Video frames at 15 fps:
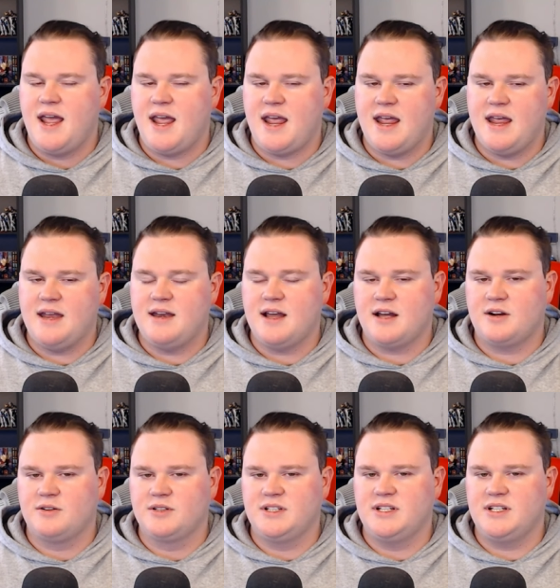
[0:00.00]
and not
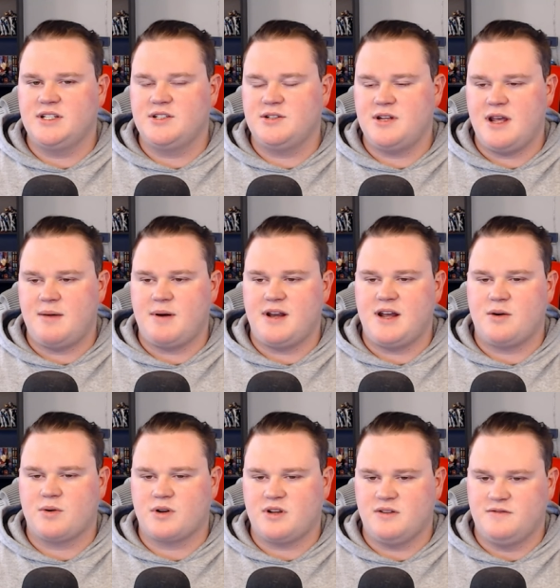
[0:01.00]
only am I now
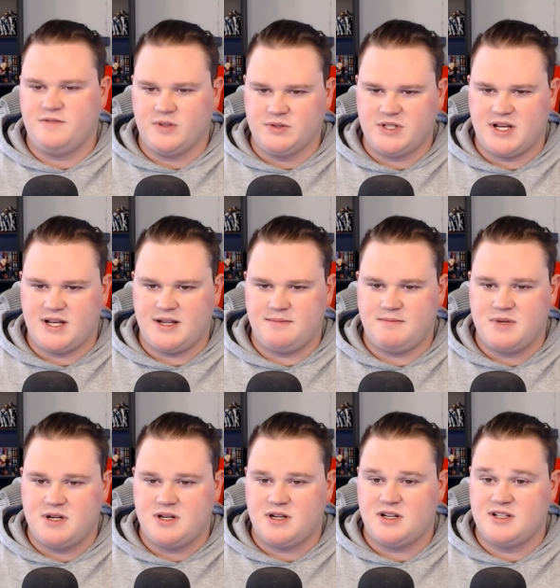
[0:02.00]
working full-time
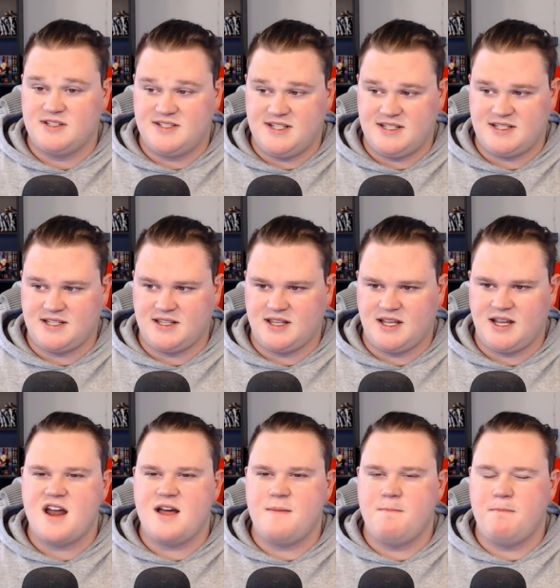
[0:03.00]

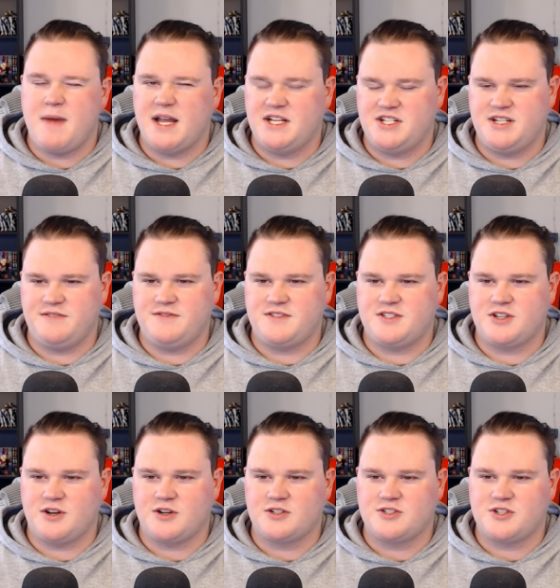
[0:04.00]
consistently, my shifts
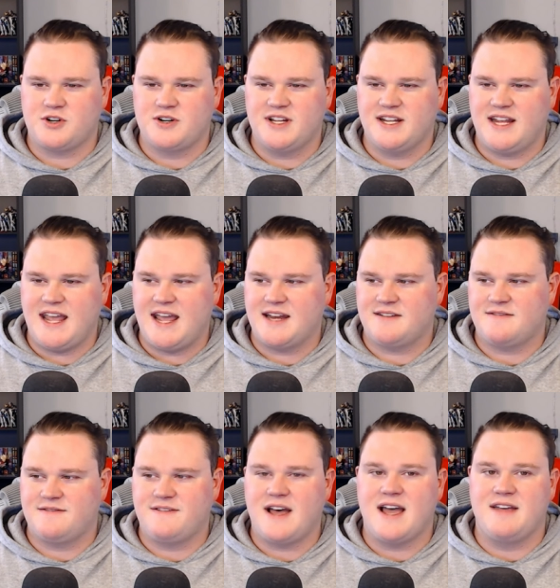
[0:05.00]
are starting at
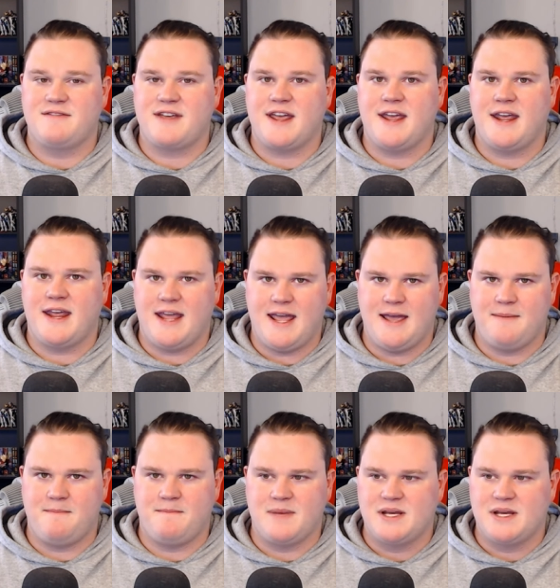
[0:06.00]
5 a.m.